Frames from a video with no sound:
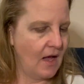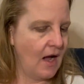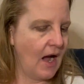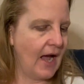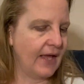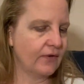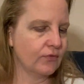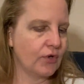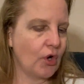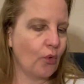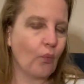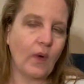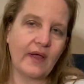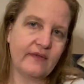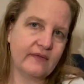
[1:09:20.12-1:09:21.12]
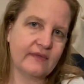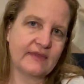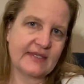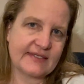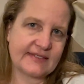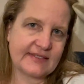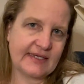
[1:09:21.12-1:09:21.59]
I don't know what
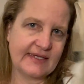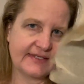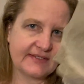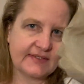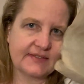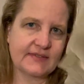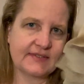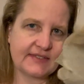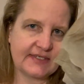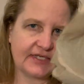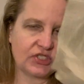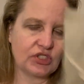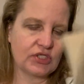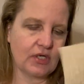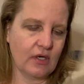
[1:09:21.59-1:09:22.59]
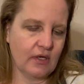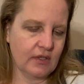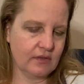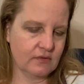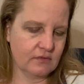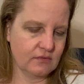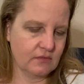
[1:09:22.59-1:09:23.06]
this is stitched
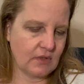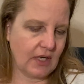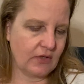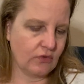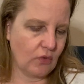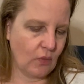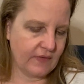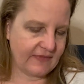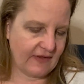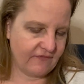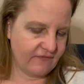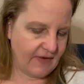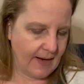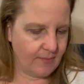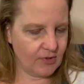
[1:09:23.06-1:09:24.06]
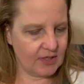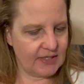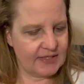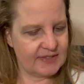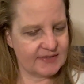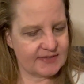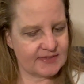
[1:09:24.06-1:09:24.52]
on. I don't know what that fabric
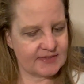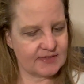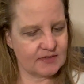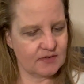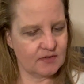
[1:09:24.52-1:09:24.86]
is.